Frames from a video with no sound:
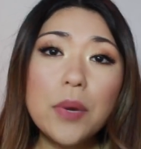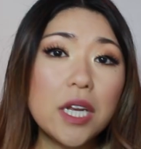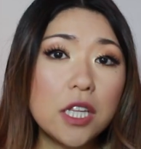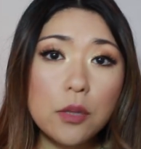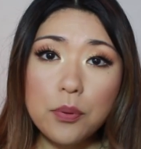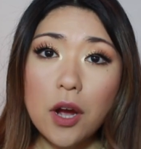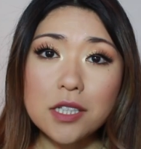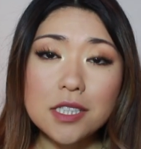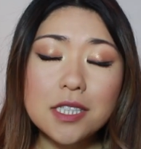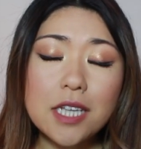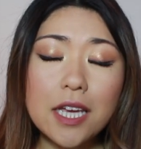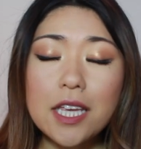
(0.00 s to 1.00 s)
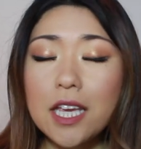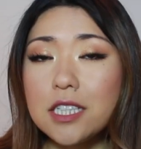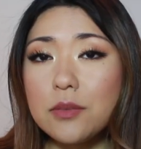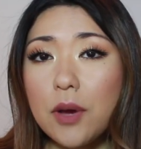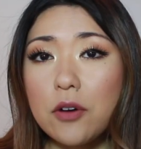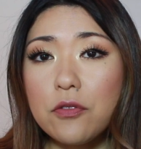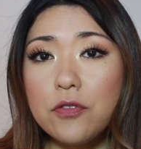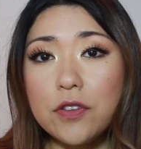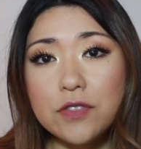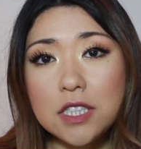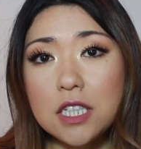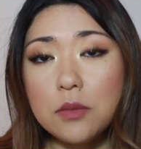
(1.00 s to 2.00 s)
But in the process, I gained about
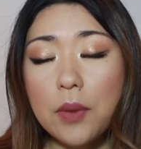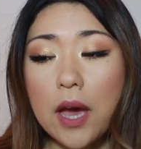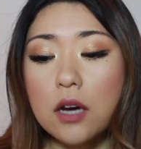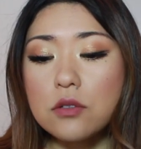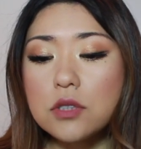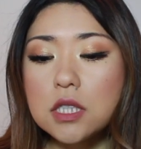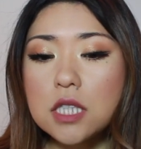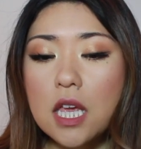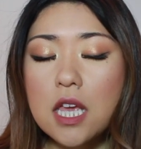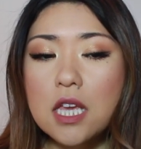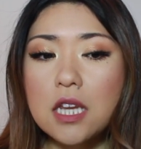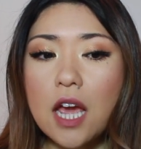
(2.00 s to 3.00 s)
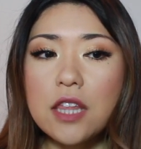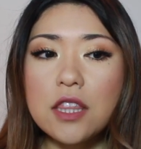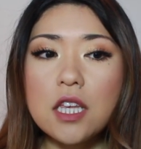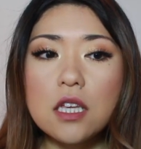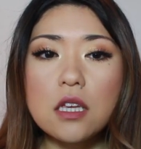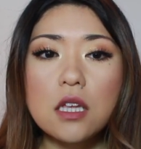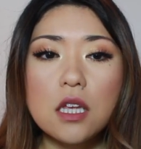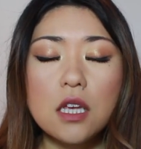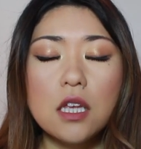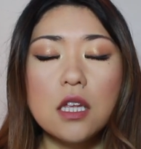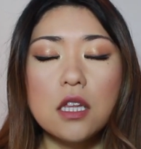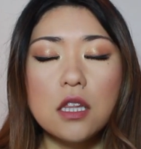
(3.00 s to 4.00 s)
15 pounds. And I think
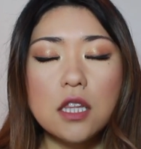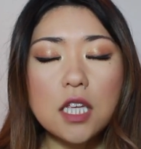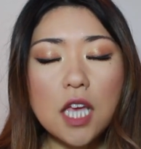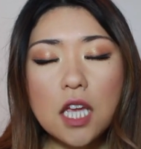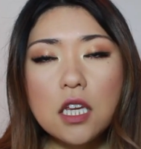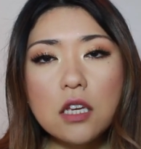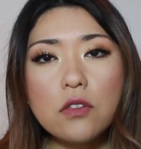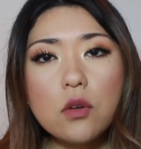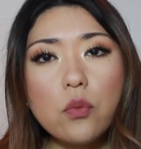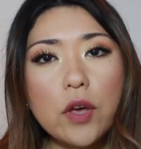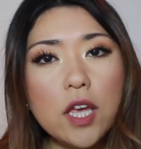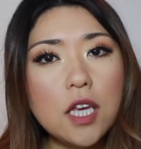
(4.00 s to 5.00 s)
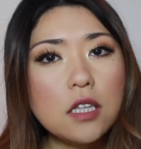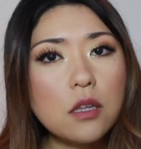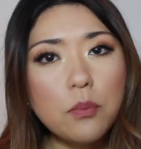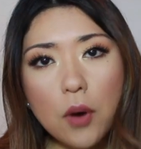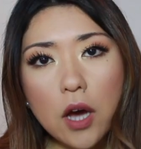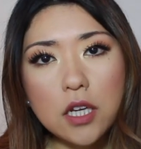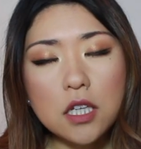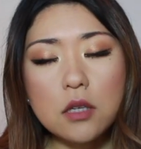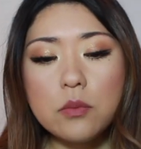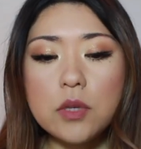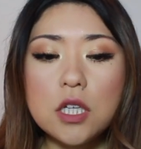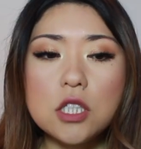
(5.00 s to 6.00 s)
the gaining of the weight, the body
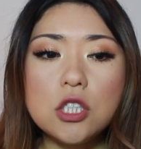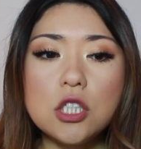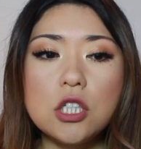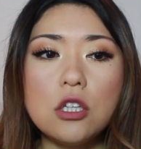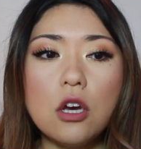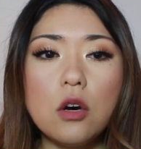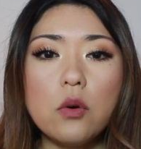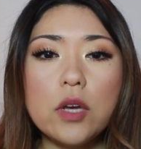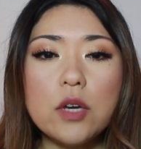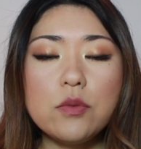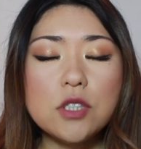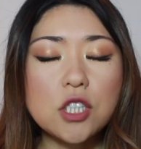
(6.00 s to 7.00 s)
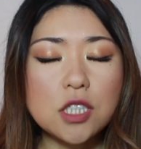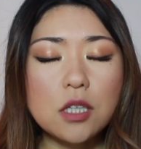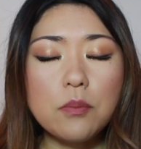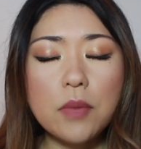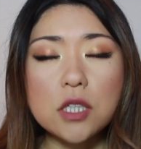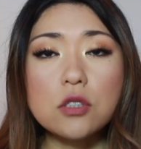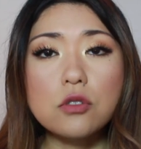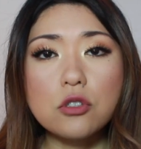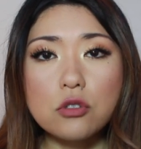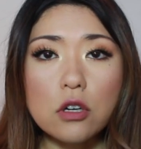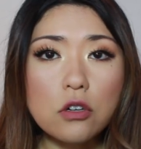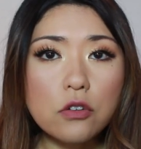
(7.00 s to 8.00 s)
image, you know, it was just a mental
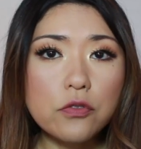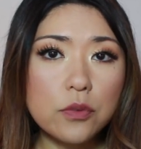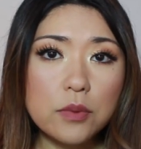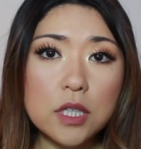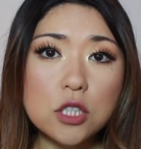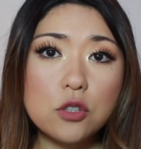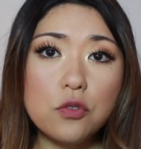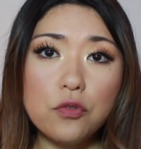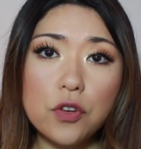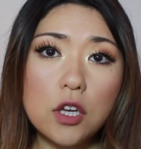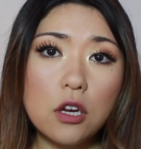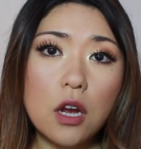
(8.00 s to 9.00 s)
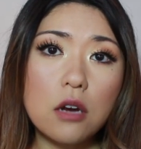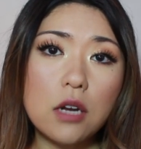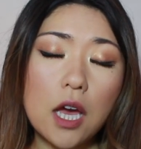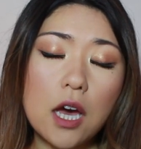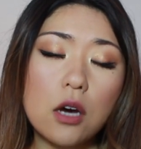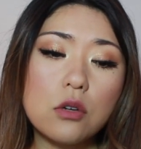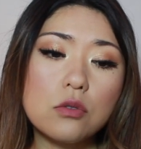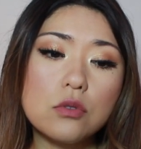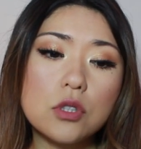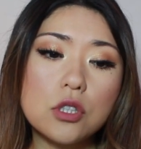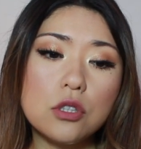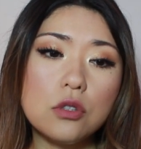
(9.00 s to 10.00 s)
struggle for me to figure out
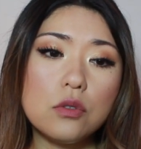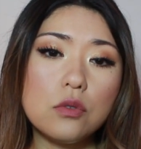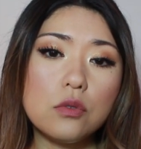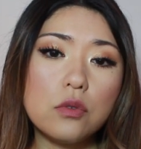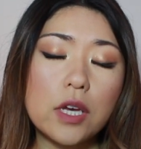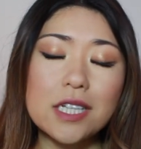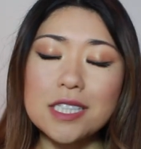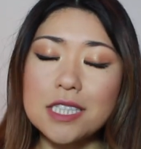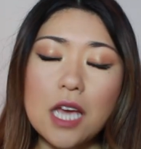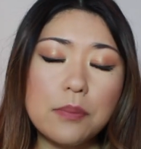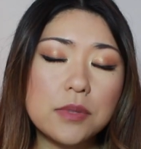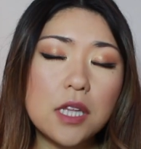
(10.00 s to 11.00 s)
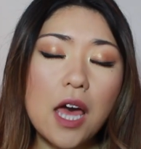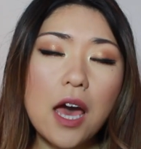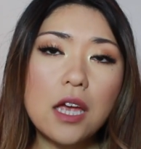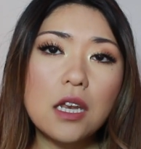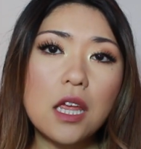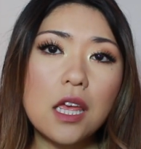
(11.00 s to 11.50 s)
how to accept that.